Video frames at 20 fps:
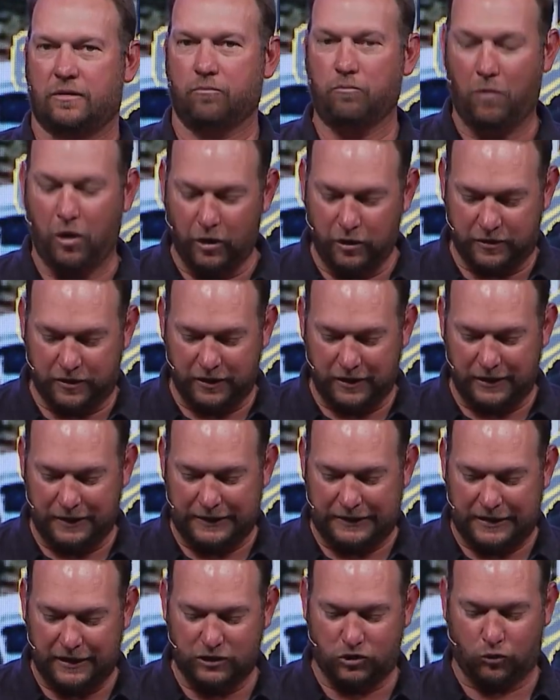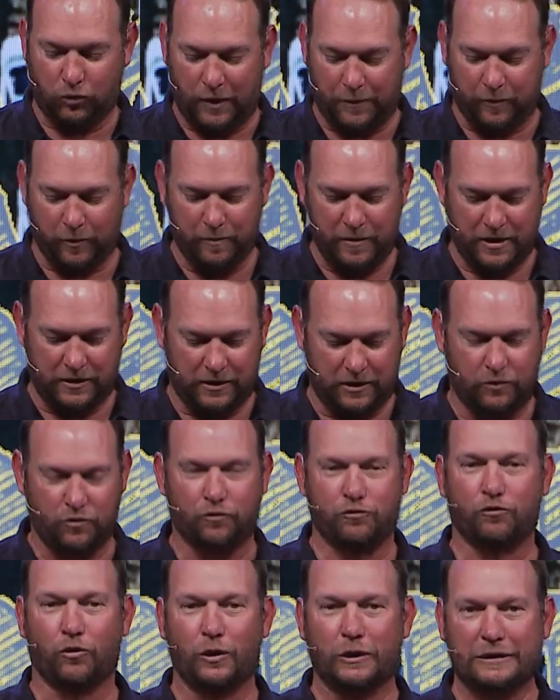Martha gets reprimanded
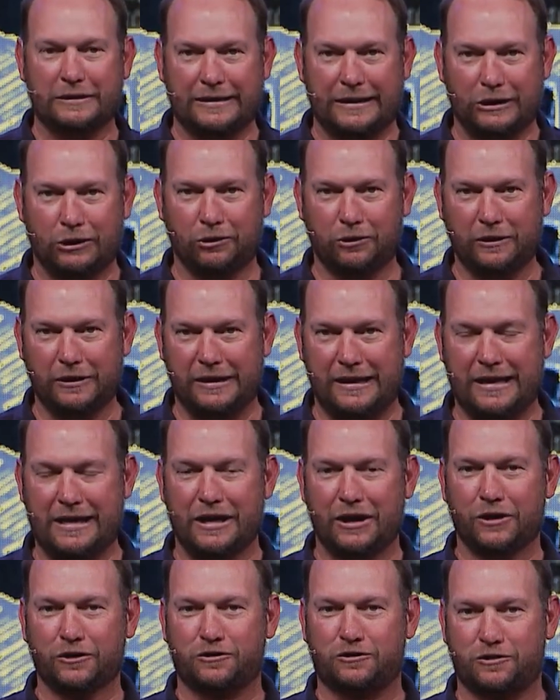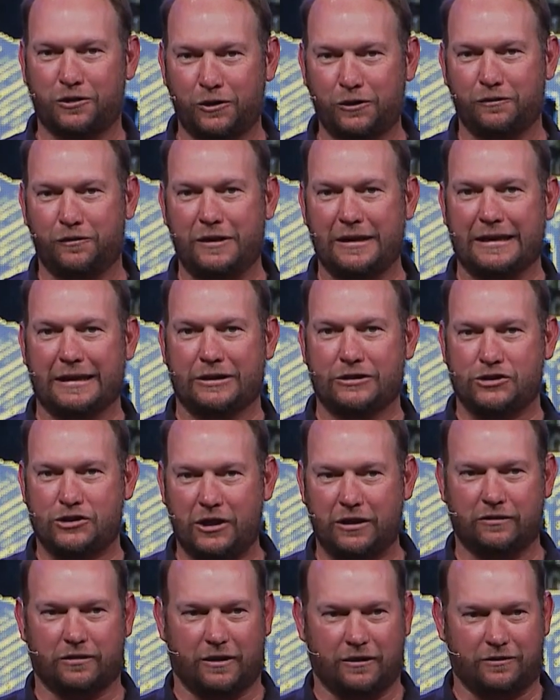for literally serving
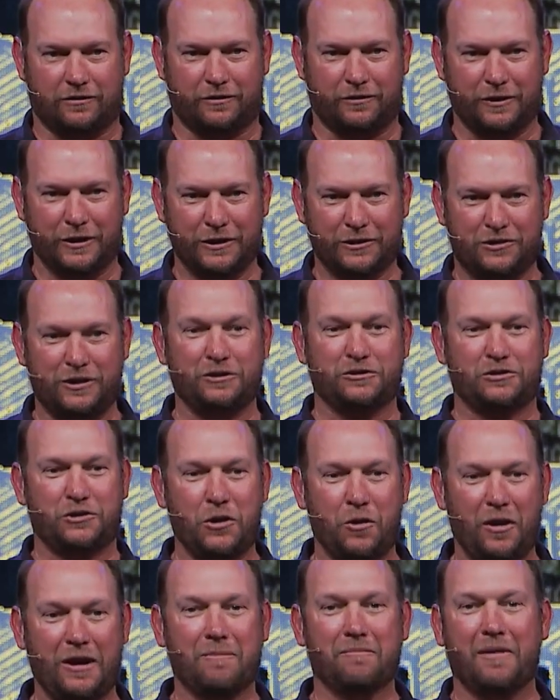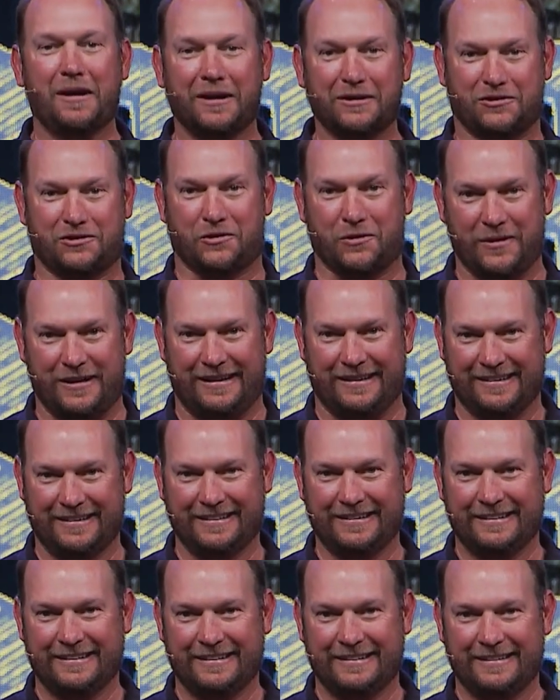Jesus. She's doing ministry.
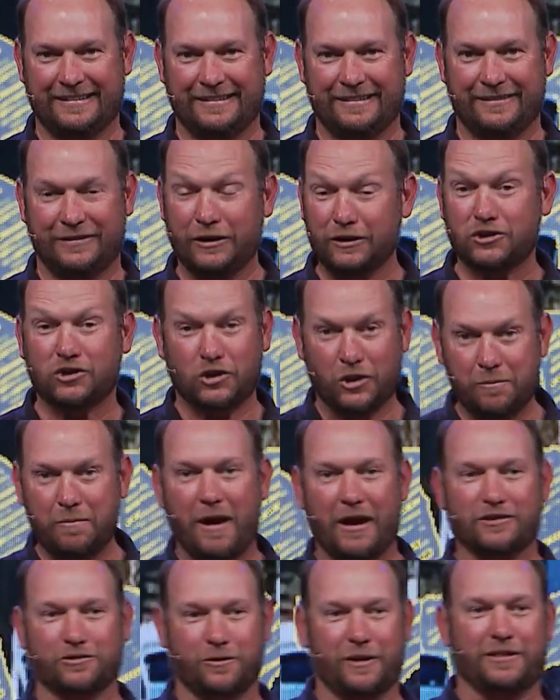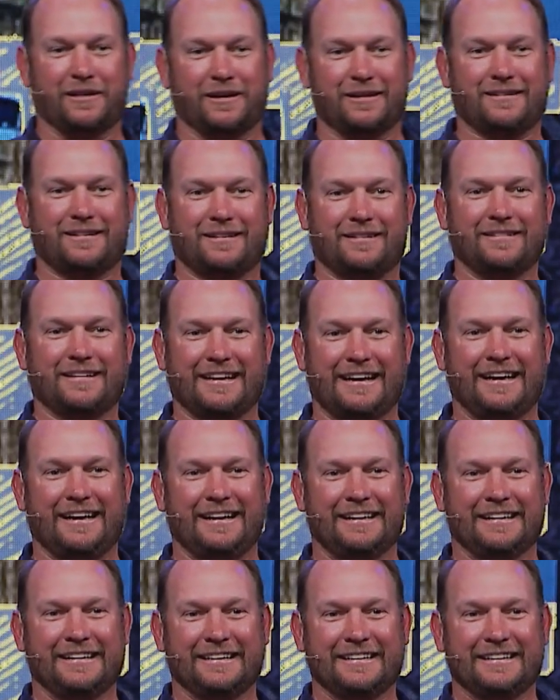This should mess with us,
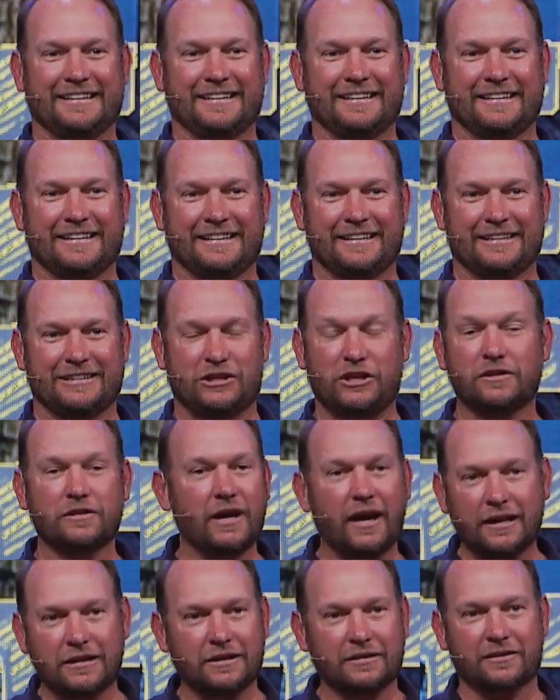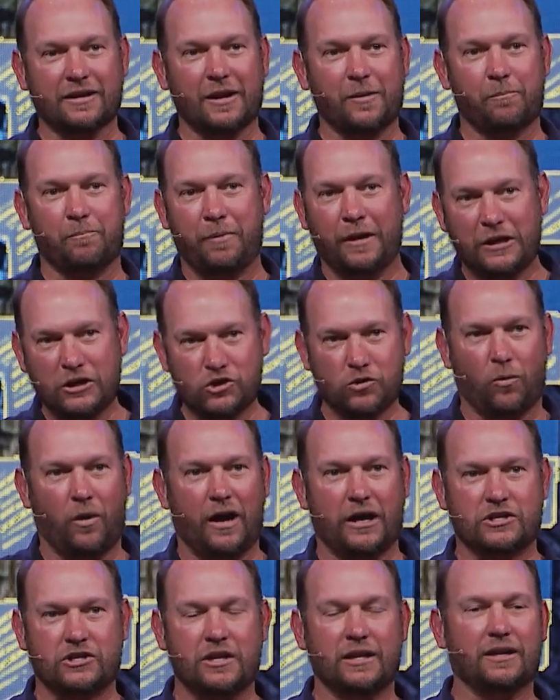okay? She's not just like binge
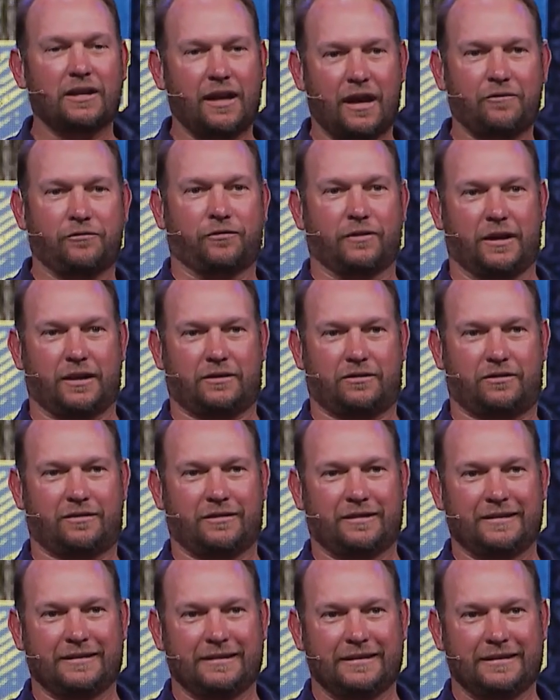watching Netflix.